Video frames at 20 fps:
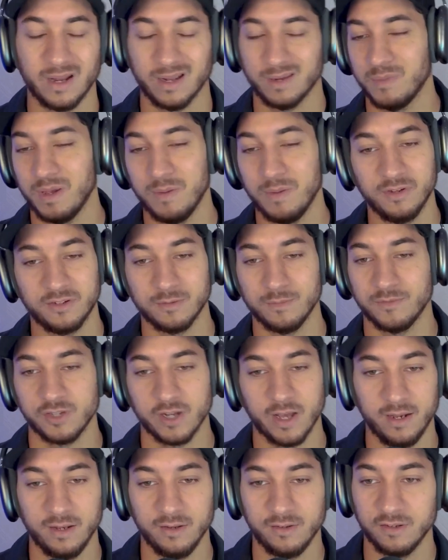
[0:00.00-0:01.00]
like maybe some
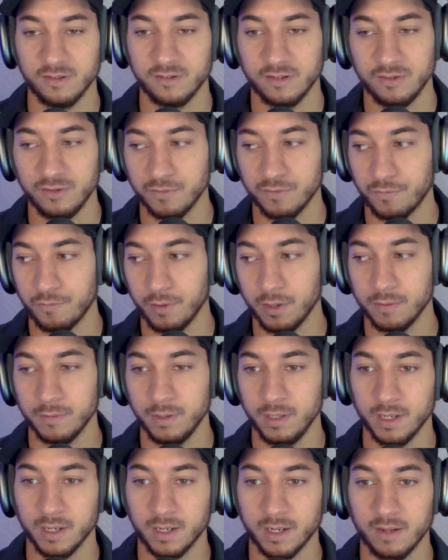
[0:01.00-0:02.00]
challenges that you
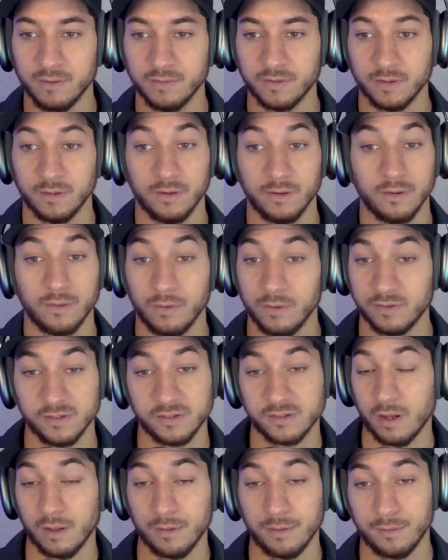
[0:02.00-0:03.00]
frequently encounter or
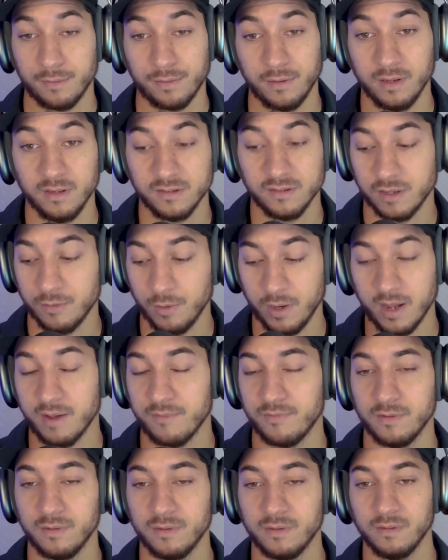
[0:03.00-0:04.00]
just other things that we
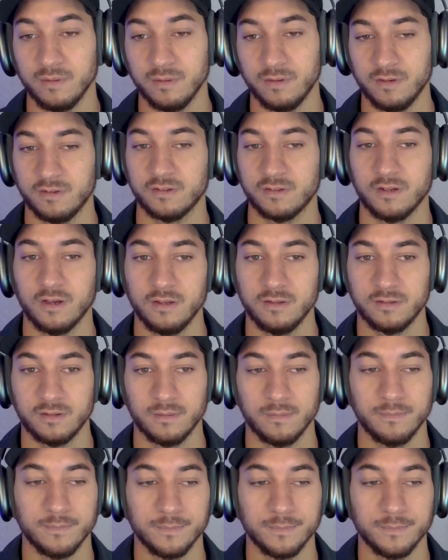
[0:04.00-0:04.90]
haven't discussed?